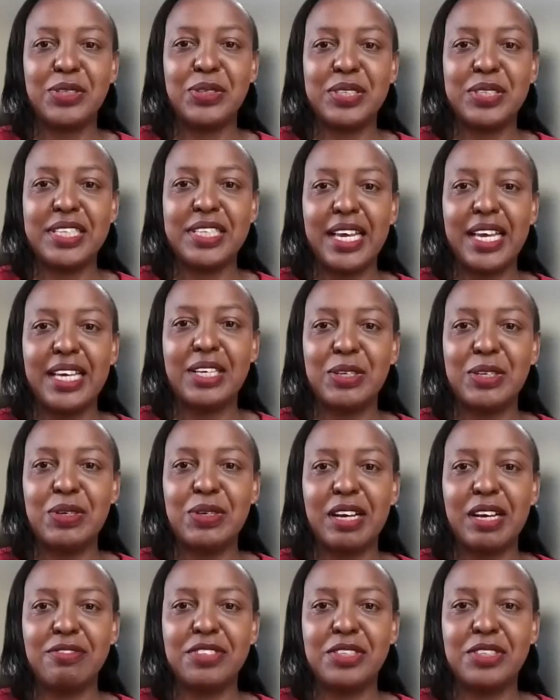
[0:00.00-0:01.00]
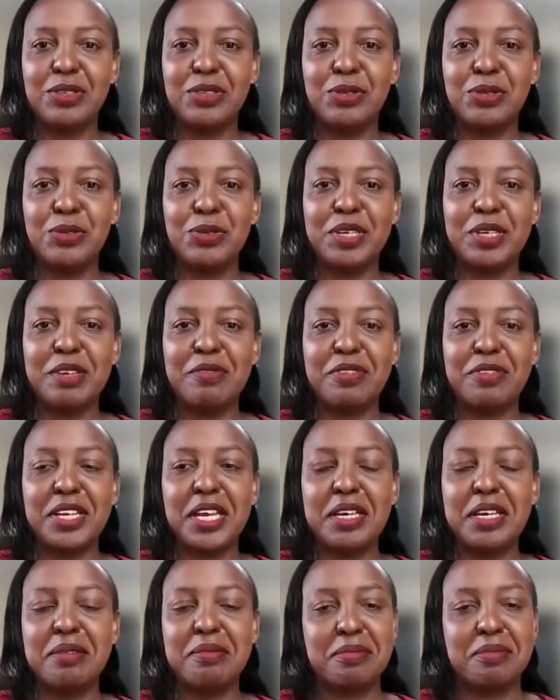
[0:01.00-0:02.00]
Have a good day, good afternoon, good
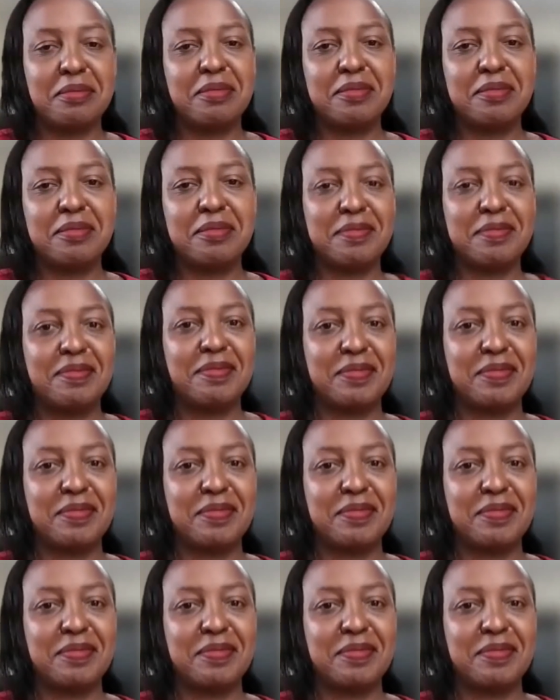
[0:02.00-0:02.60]
evening.